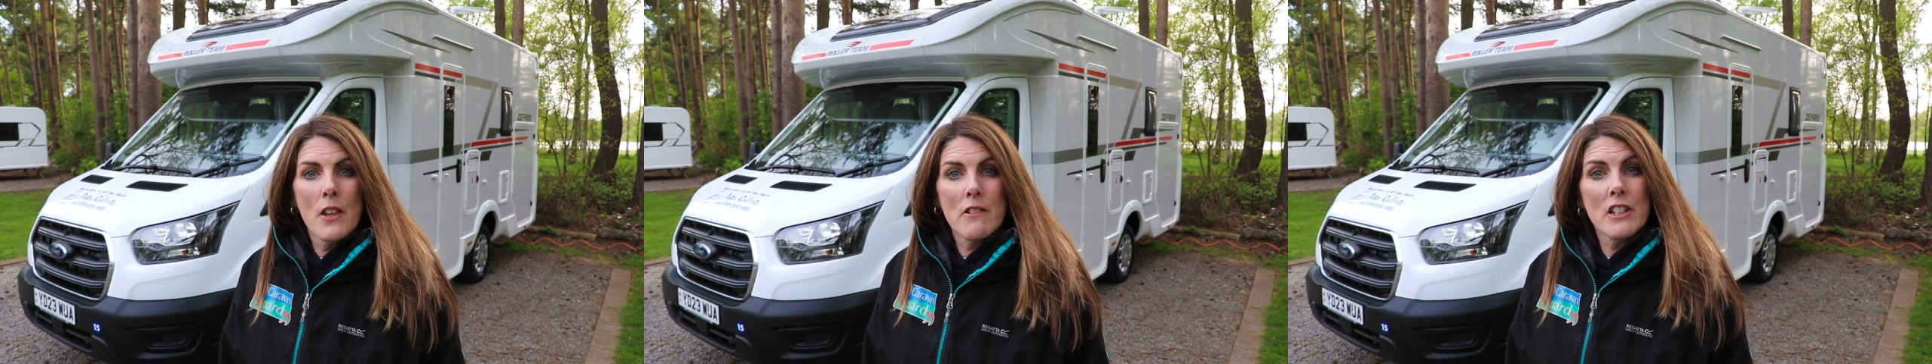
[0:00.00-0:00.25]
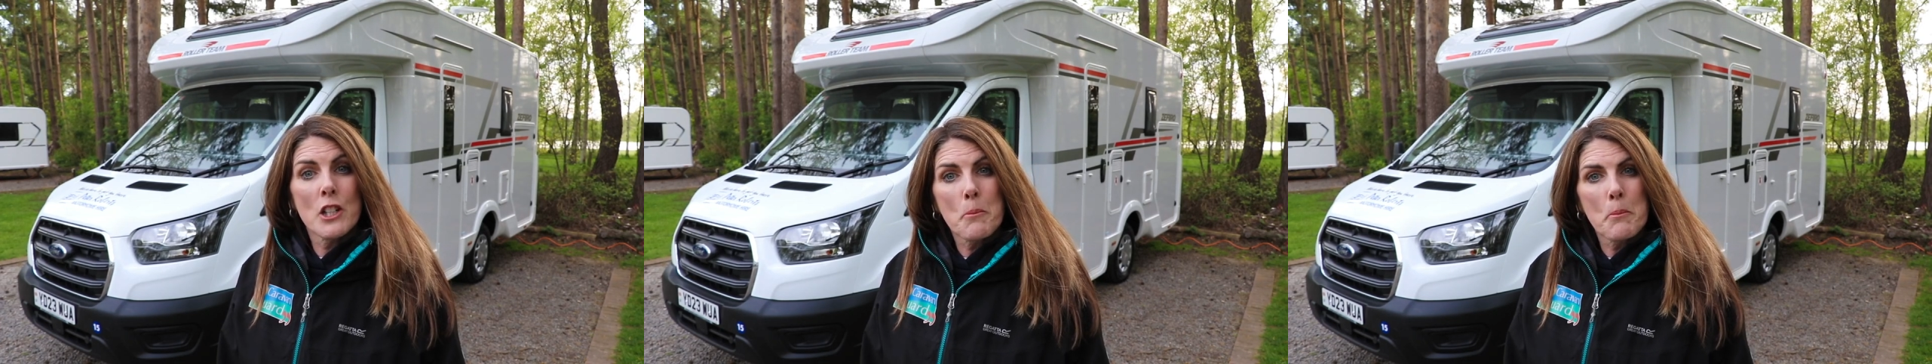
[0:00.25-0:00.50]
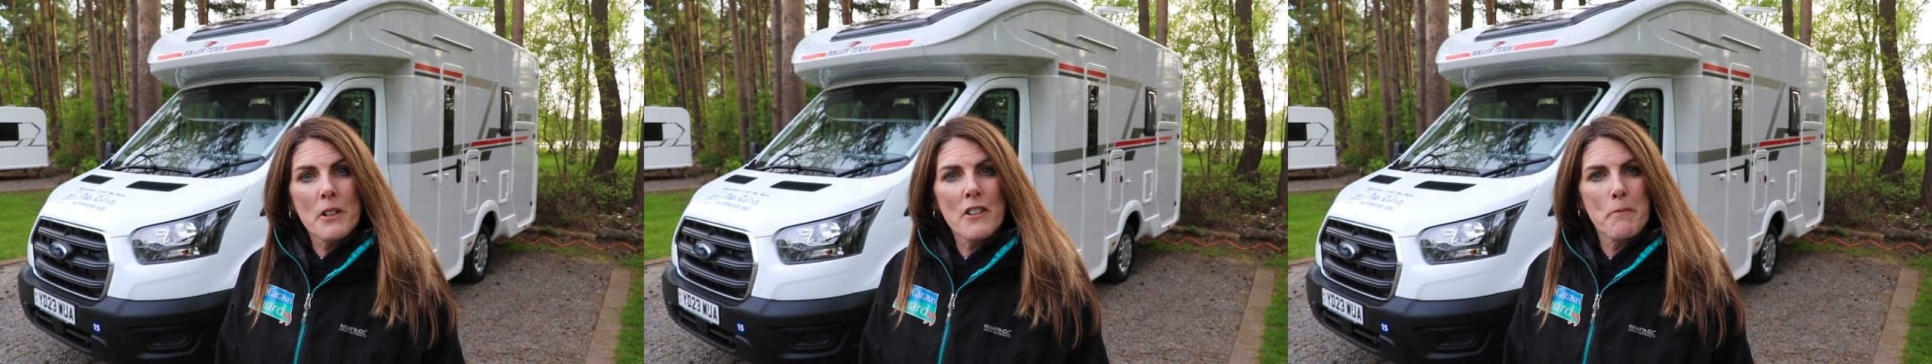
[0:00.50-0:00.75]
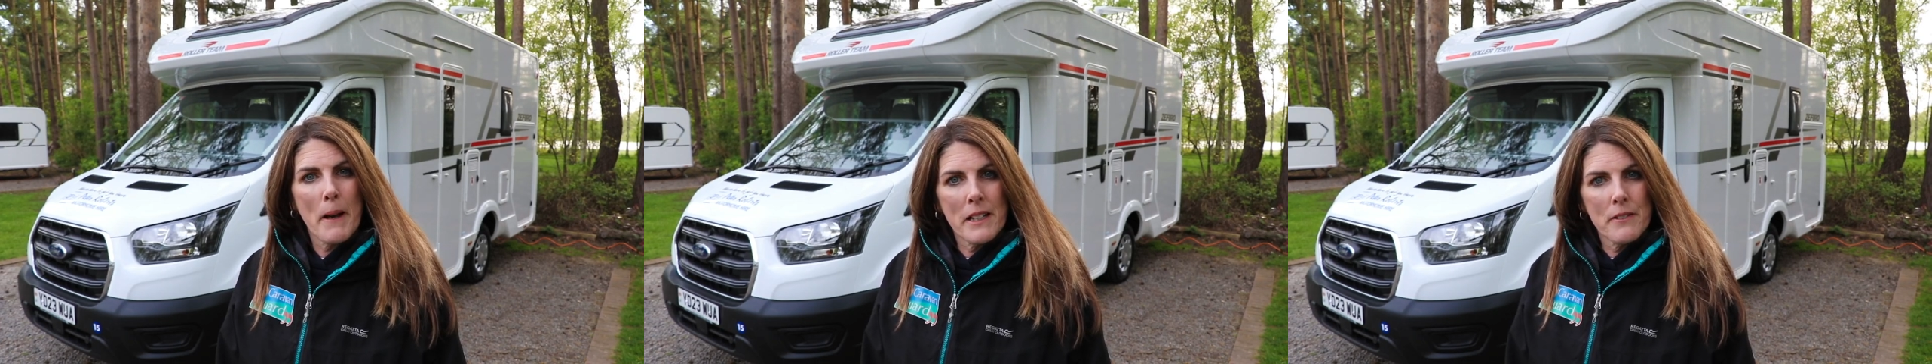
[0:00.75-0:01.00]
There are a number
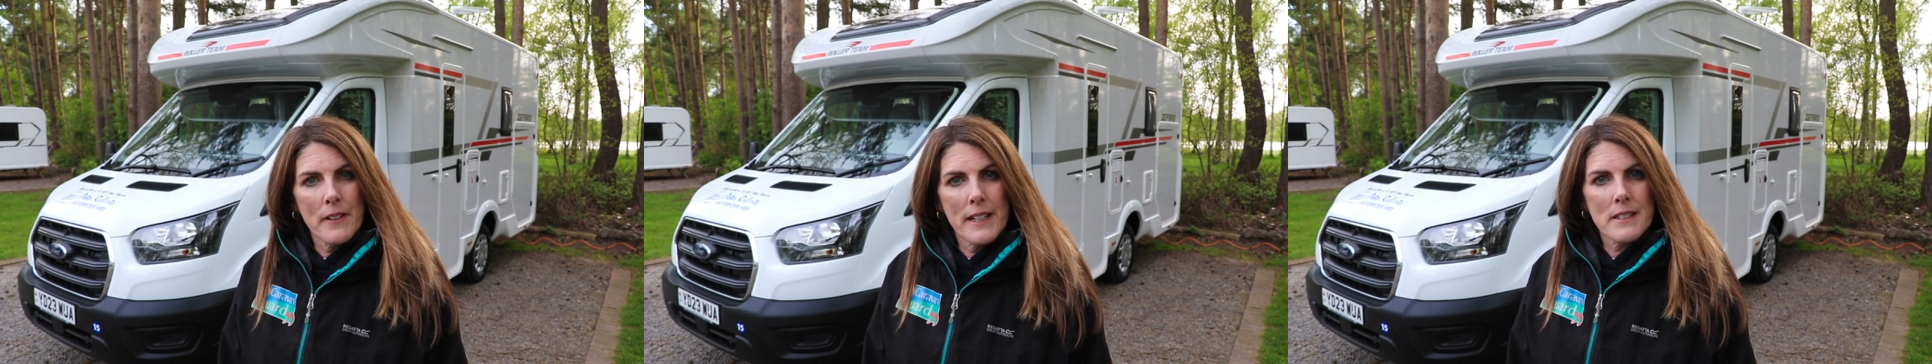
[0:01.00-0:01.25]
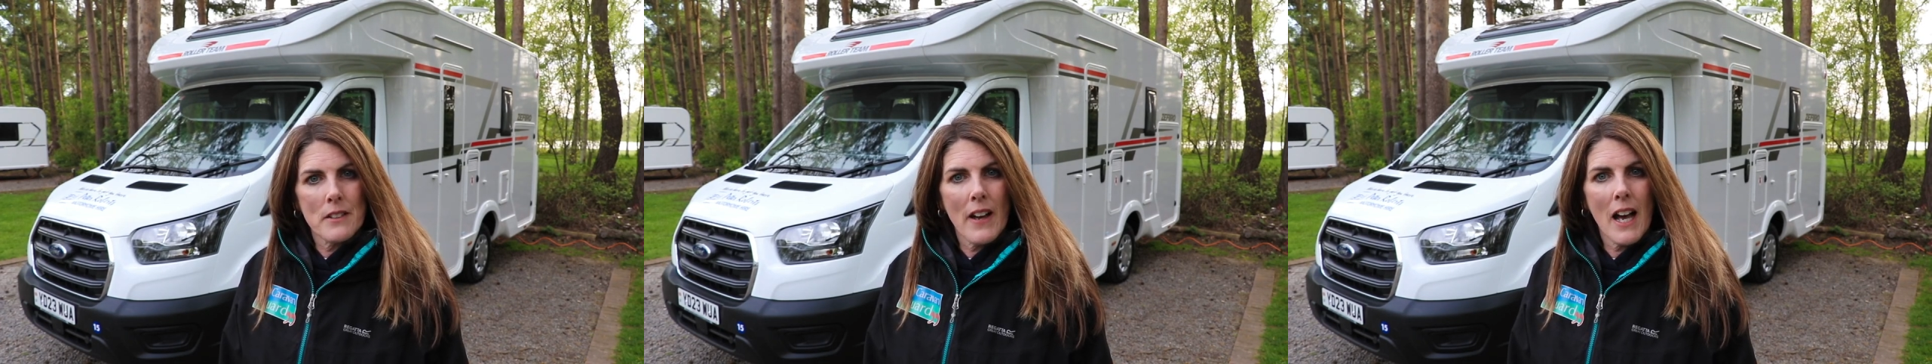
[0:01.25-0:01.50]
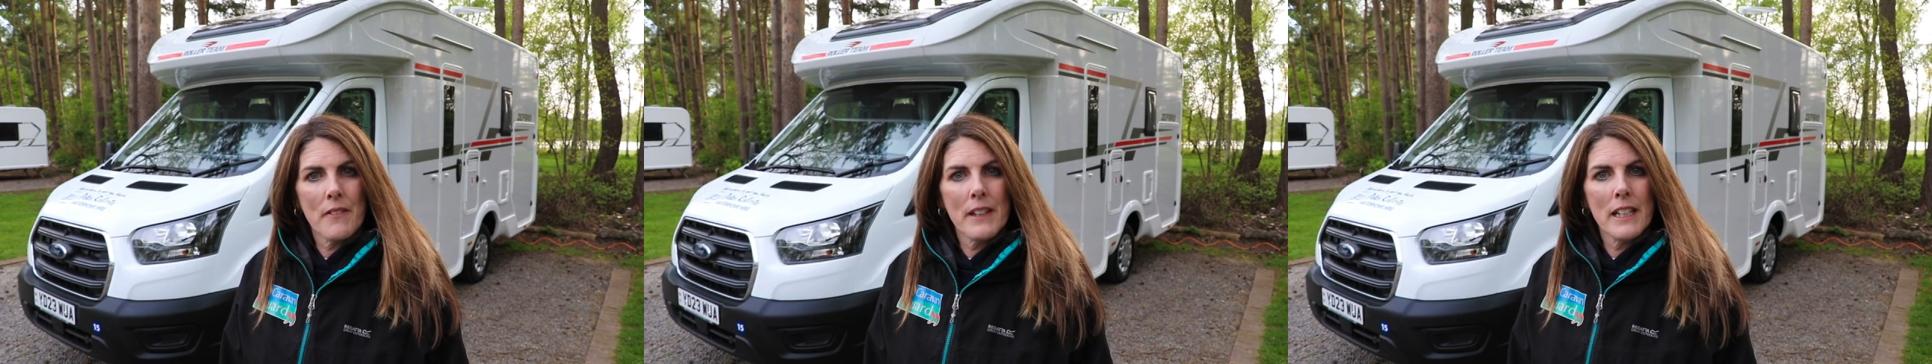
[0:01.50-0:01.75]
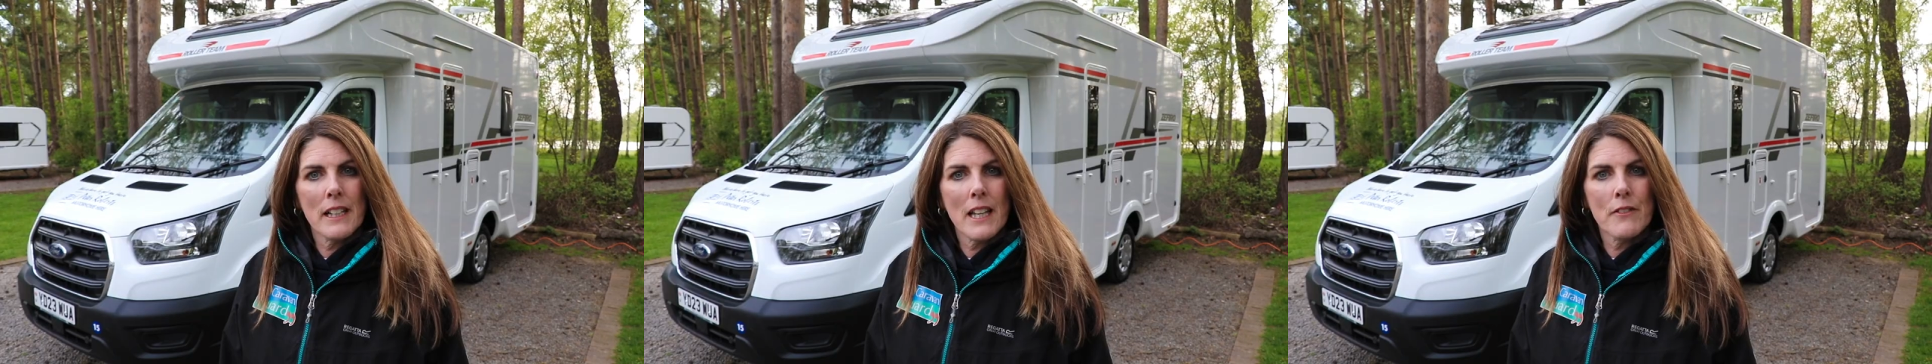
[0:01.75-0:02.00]
of benefits of
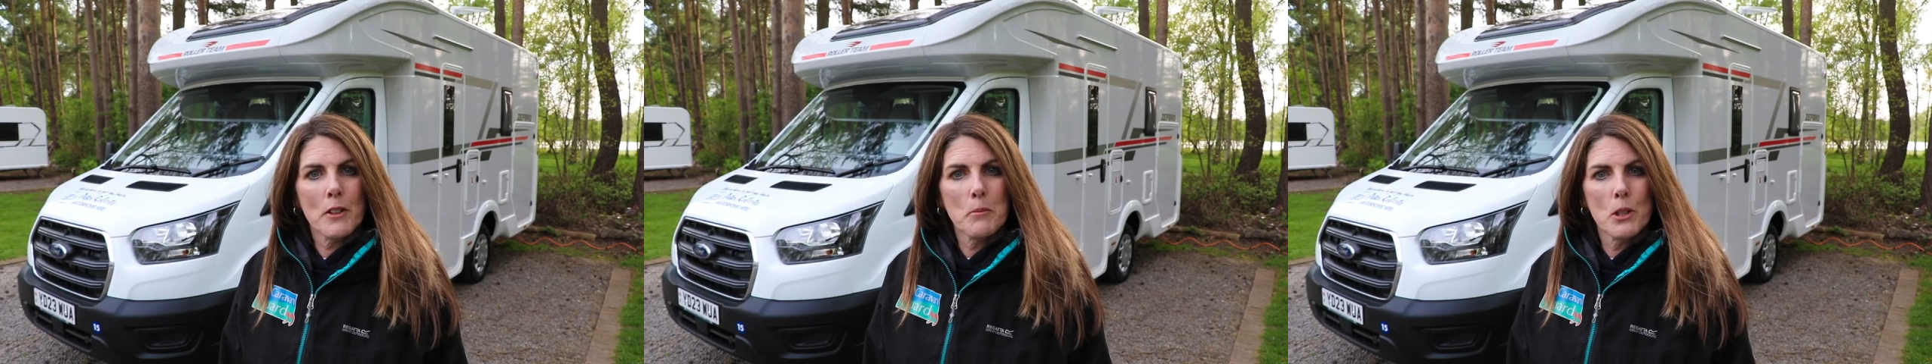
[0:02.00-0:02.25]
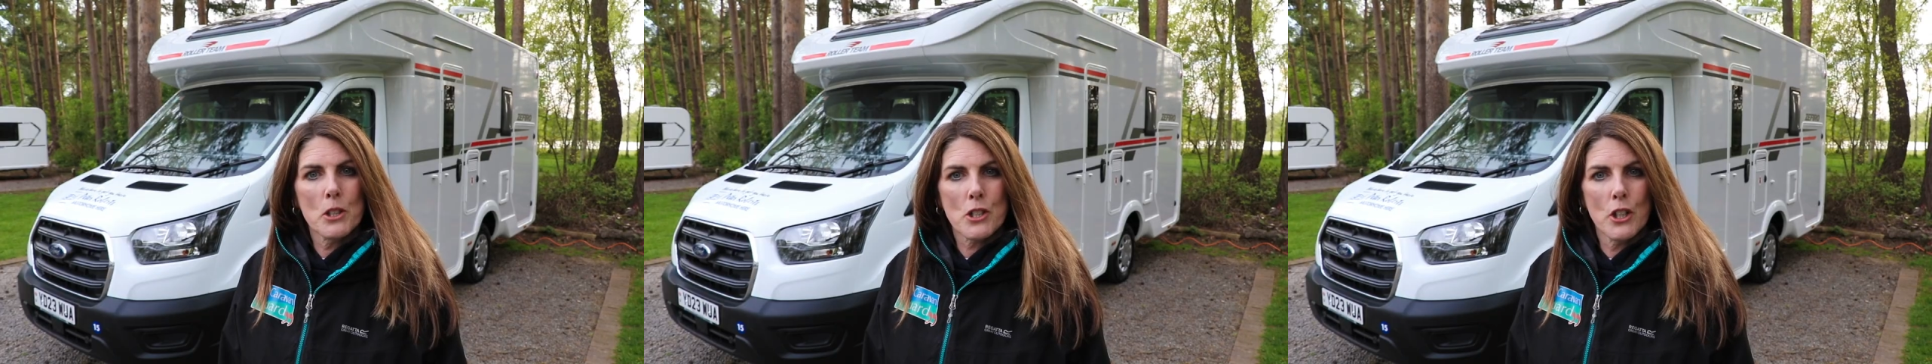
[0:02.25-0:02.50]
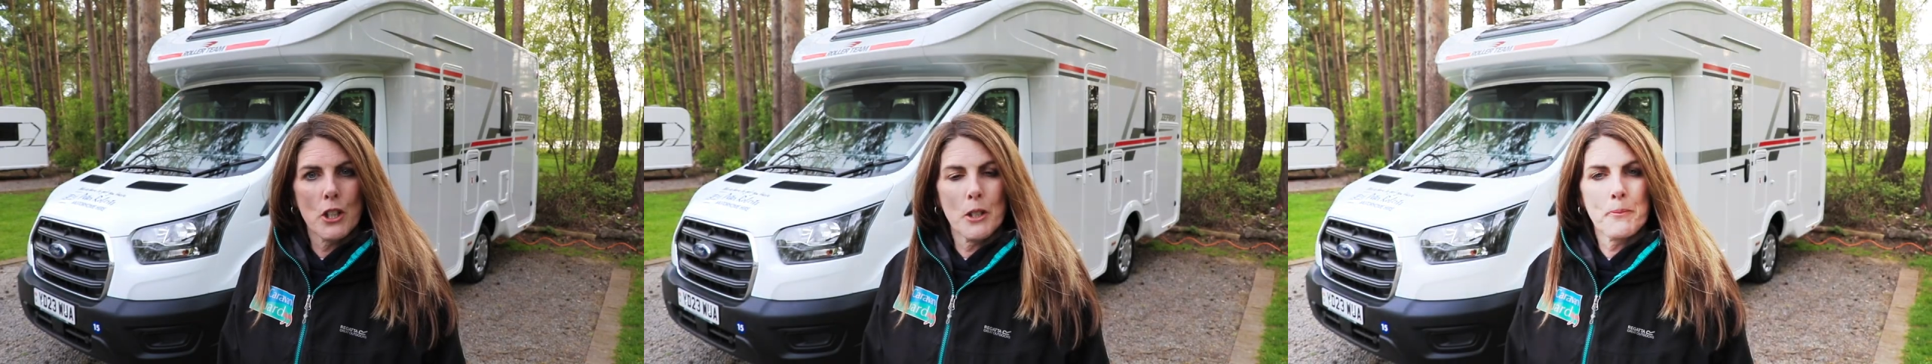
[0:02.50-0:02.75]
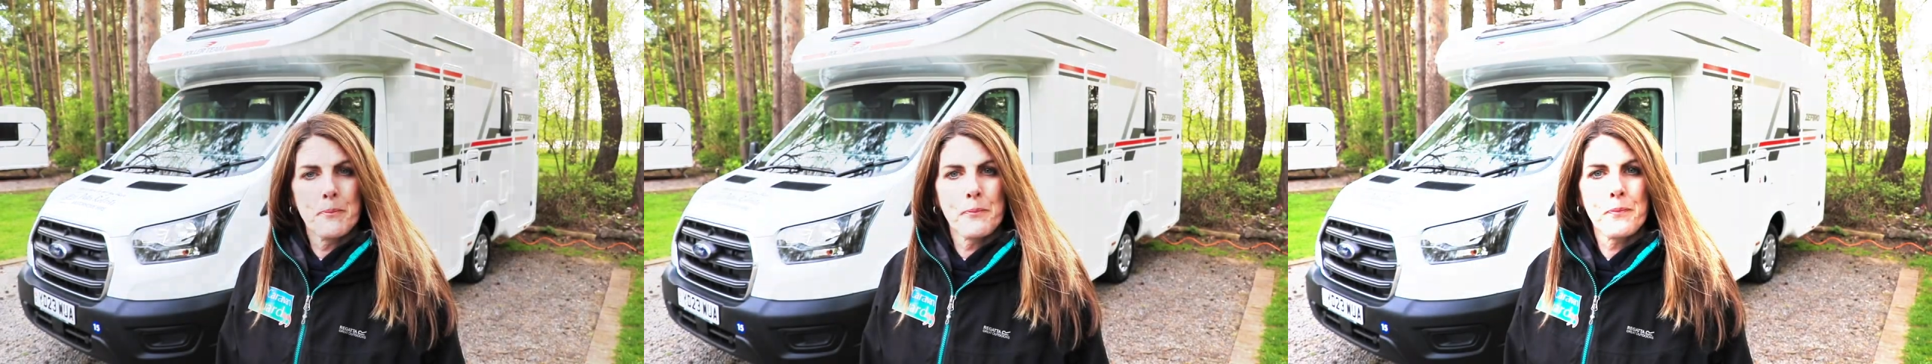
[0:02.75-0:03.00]
having a level motorhome.